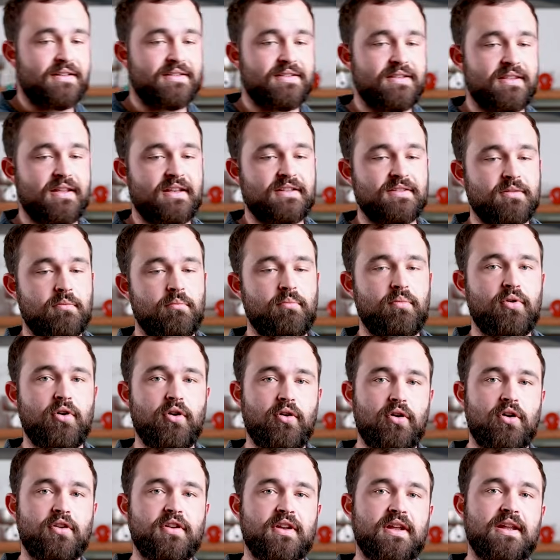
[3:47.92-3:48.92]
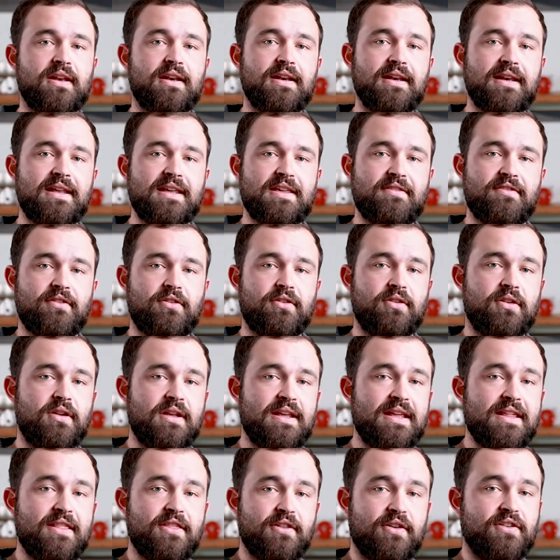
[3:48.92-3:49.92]
into this put on and leave on
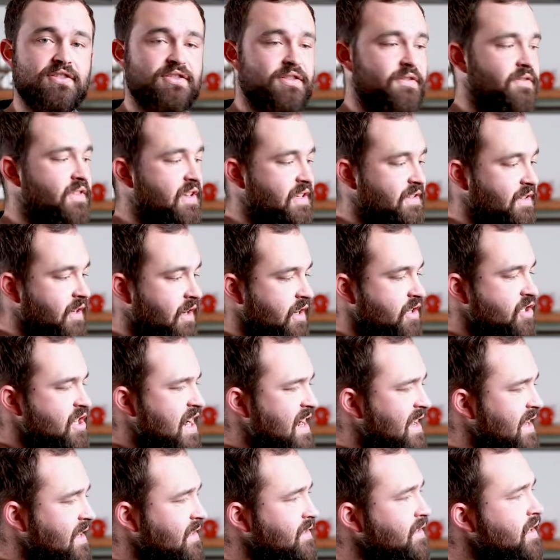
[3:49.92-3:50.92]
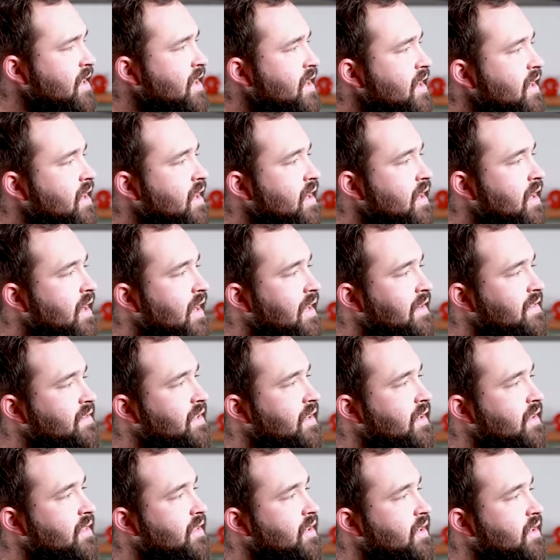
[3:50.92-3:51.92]
ethos of these kind of jackets. It's
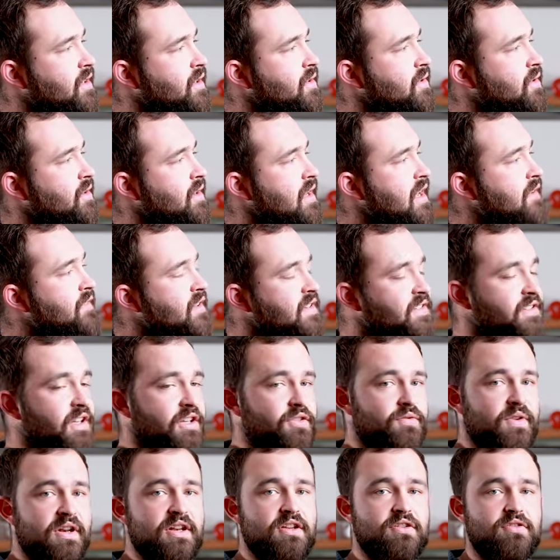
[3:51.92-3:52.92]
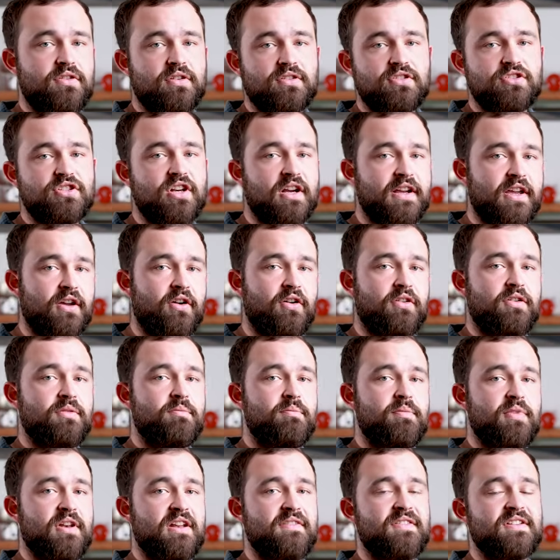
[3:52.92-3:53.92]
something that if it starts raining, you can chuck it on,
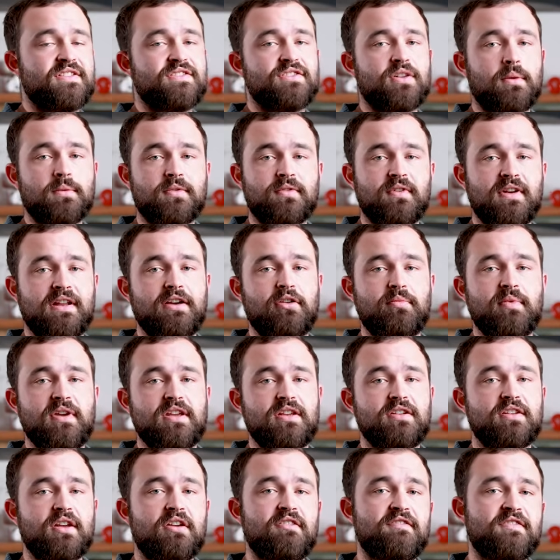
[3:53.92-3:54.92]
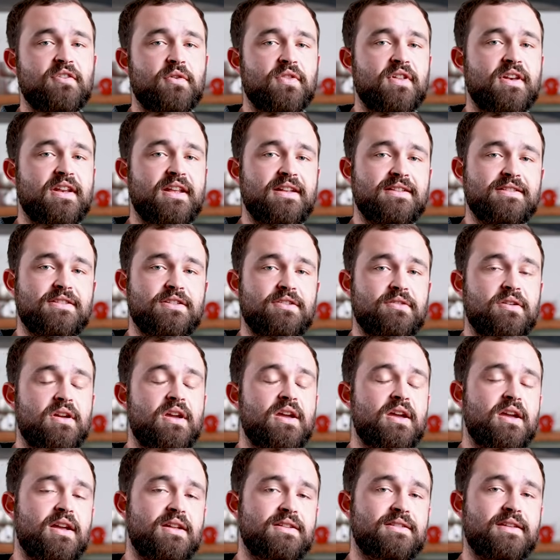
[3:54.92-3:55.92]
but if it stops for a little bit, you don't feel the need to
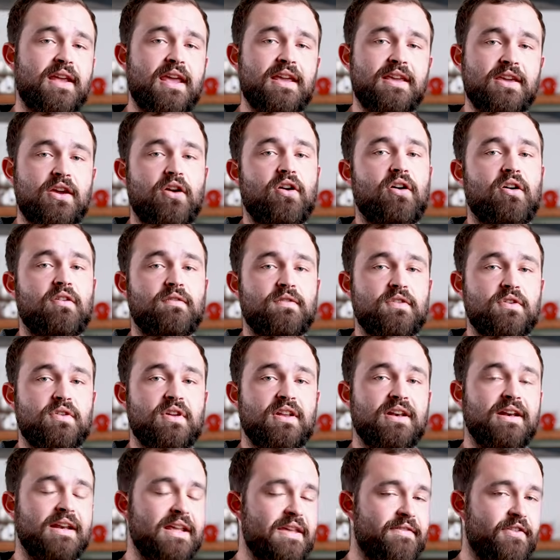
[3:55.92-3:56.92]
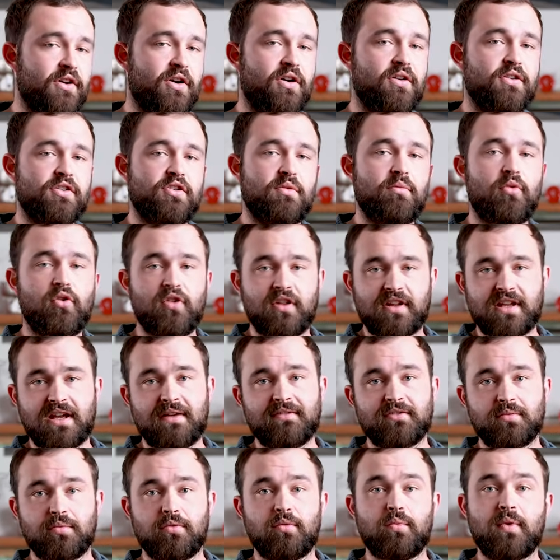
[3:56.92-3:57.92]
take it off. You can leave it on, you're more than
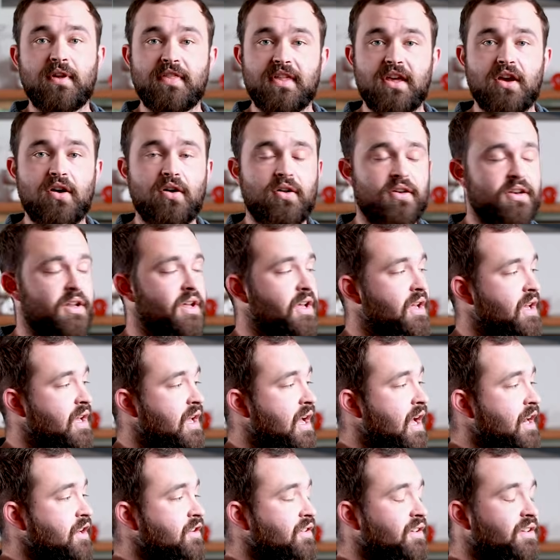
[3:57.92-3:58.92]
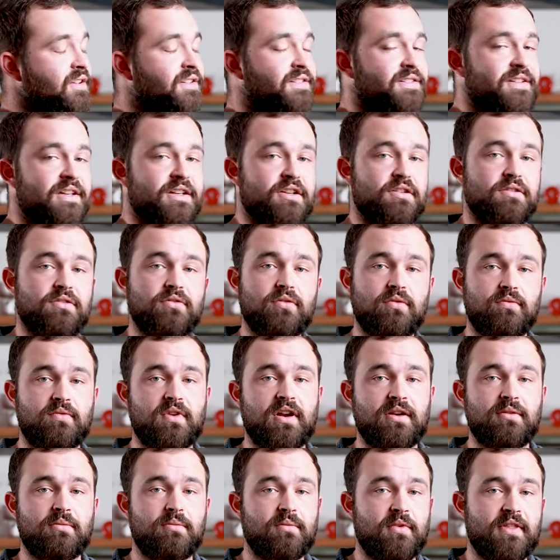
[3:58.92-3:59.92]
comfortable with it on, and you can continue your
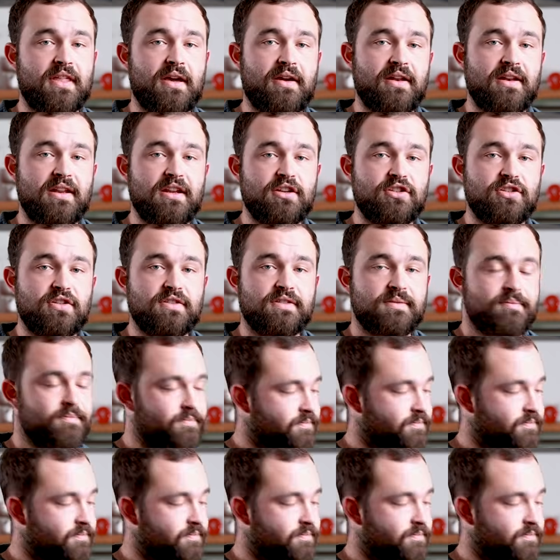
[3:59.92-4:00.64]
run without any issues.